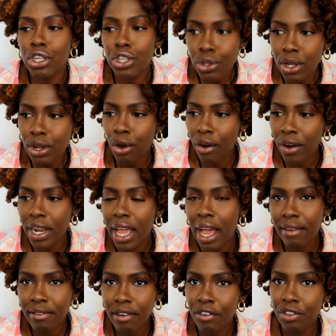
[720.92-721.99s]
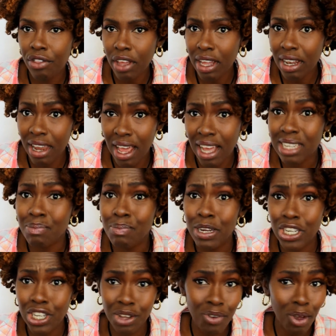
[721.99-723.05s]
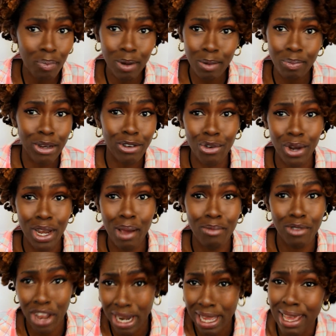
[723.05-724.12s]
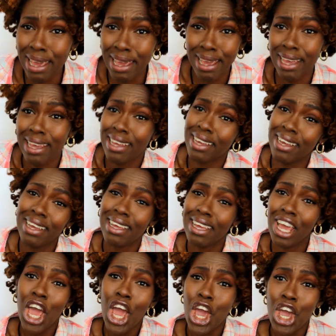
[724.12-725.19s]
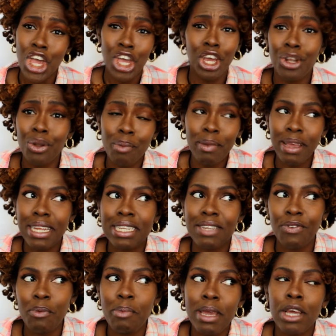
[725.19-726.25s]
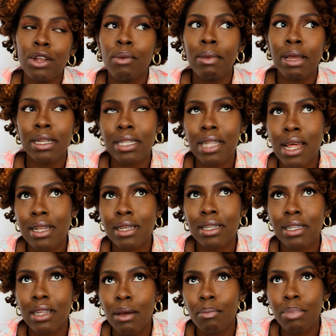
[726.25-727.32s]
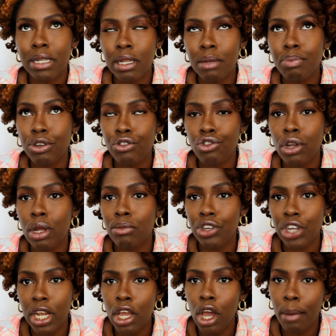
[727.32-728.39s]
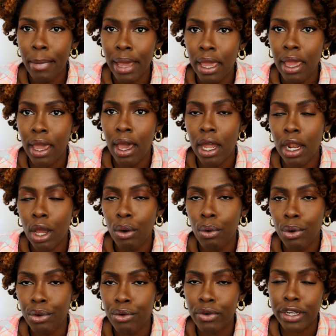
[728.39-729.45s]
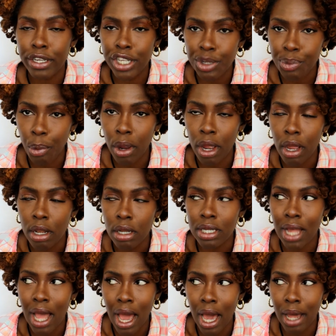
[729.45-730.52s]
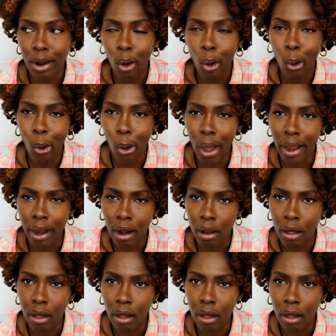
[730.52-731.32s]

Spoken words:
so it already have everything in there. Especially if you put petroleum jelly. For me it don't make sense putting petroleum jelly on my hair and then going over to spray to add oil